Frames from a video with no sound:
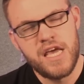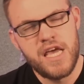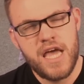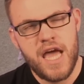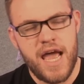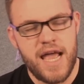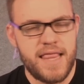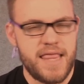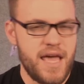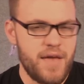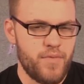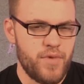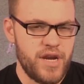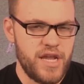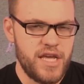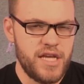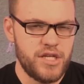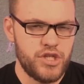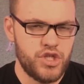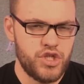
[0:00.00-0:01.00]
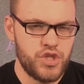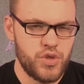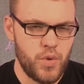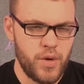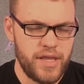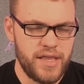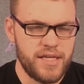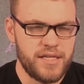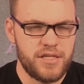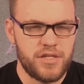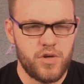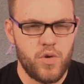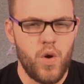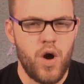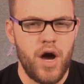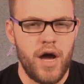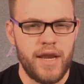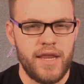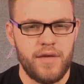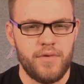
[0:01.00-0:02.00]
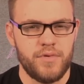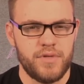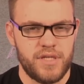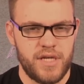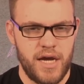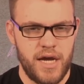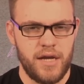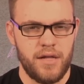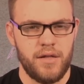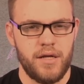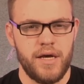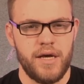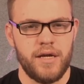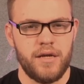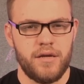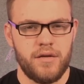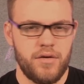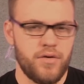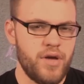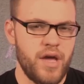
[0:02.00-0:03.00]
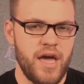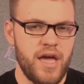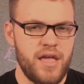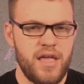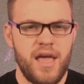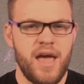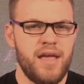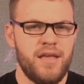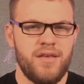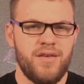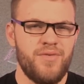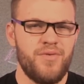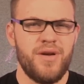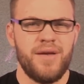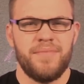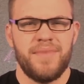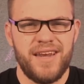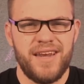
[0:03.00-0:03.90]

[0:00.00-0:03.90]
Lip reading: And then when he joined this squad, he was kind of like, okay, yeah, you know what? I'm going to go